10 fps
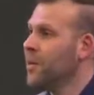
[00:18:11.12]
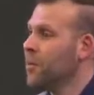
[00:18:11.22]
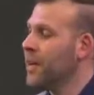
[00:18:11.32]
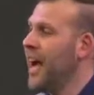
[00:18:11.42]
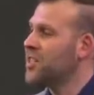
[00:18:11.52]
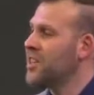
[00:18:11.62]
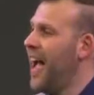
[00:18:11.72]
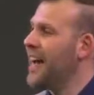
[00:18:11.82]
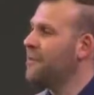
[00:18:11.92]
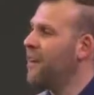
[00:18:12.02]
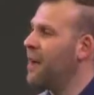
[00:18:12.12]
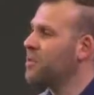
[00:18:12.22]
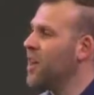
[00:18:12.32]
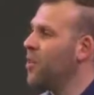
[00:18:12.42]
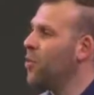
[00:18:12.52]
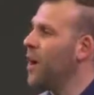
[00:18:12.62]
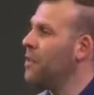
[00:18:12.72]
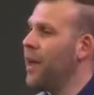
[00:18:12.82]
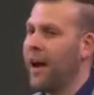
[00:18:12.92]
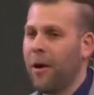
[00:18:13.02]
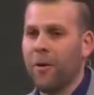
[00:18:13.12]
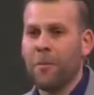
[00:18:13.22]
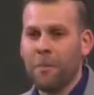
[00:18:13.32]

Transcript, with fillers: We got you 95% of the way there.